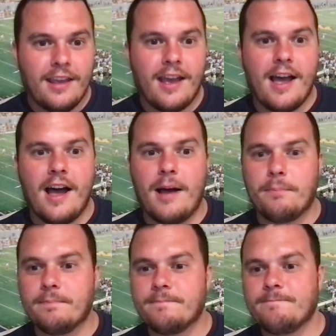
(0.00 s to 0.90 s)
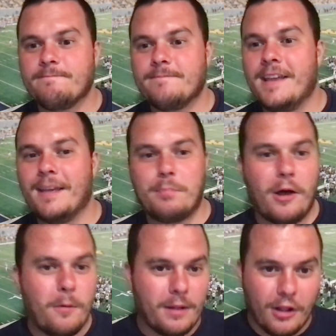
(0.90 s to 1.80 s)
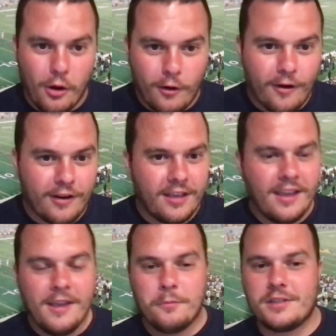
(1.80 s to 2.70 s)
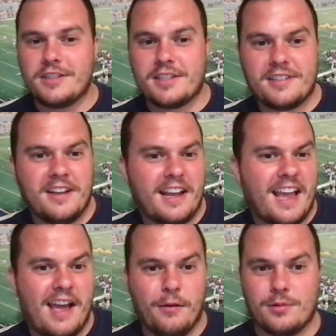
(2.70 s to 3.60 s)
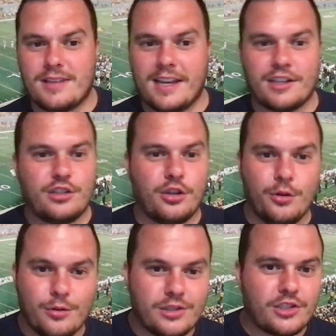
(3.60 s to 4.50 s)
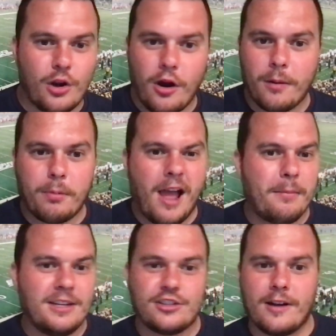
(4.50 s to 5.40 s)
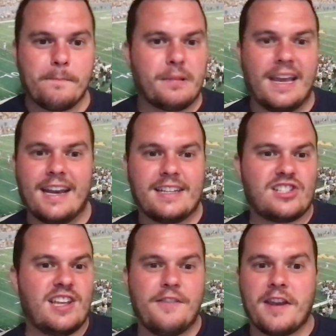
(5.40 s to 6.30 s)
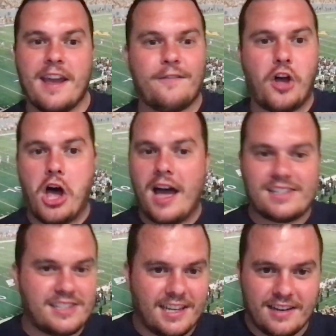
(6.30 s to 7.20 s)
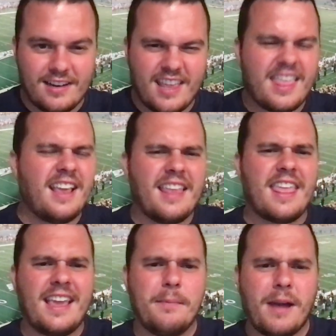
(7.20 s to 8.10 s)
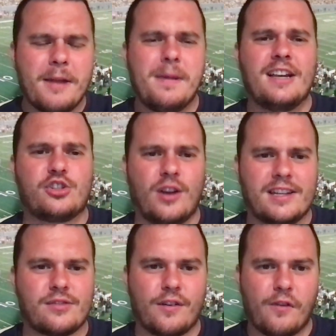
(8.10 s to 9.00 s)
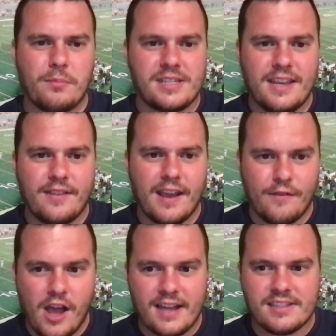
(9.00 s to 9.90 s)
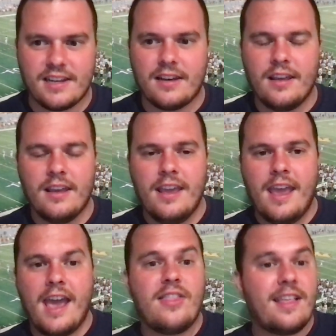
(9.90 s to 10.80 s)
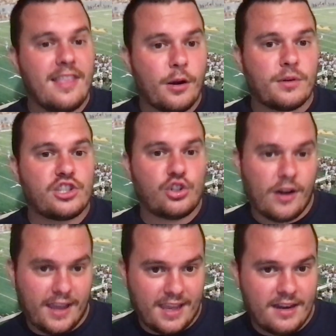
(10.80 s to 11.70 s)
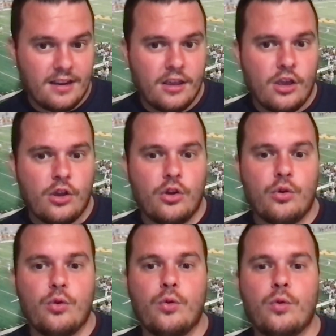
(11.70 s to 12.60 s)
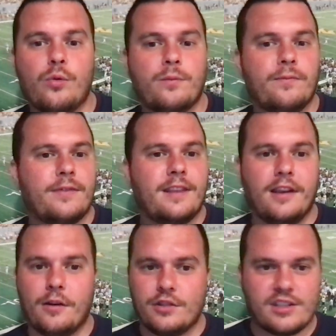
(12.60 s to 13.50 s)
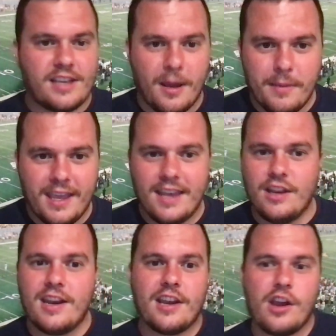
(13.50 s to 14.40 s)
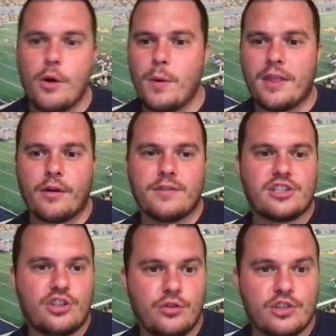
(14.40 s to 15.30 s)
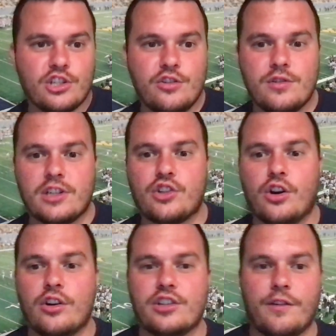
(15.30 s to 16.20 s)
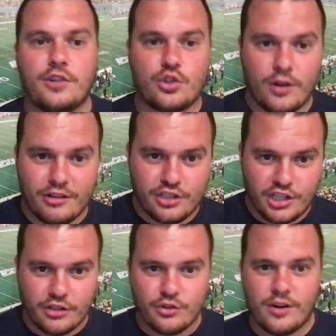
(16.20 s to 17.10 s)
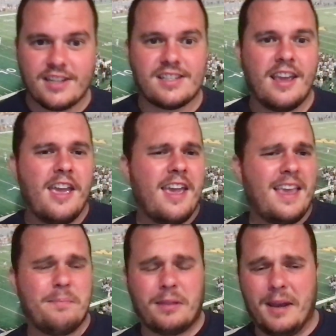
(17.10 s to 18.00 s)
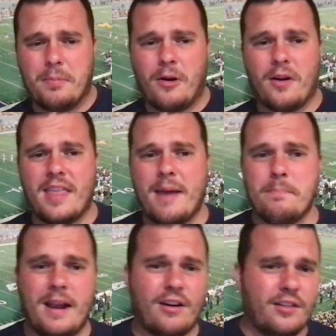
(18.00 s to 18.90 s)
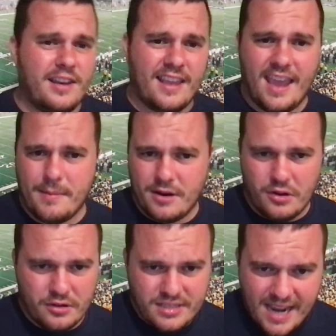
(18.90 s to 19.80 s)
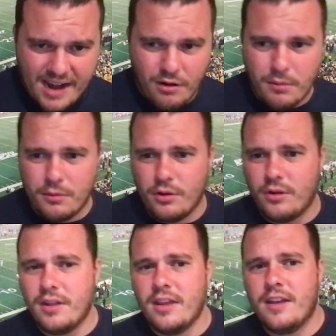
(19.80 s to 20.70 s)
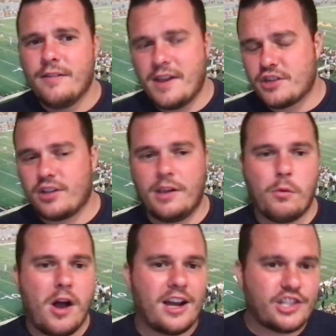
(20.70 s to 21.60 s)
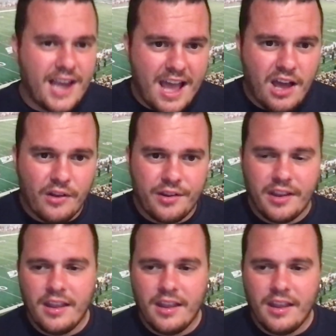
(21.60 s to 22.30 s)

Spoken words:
Paul Millard was just a guy who was like a 2-star, probably should have played at Stephen F. Austin. I think he might have been a transfer from Stephen F. Austin. And then there was Trickett, who, just coming in, you didn't know whether it was too soon to turn to Childress. He played part of that Maryland game and looked terrible. Eventually washed out.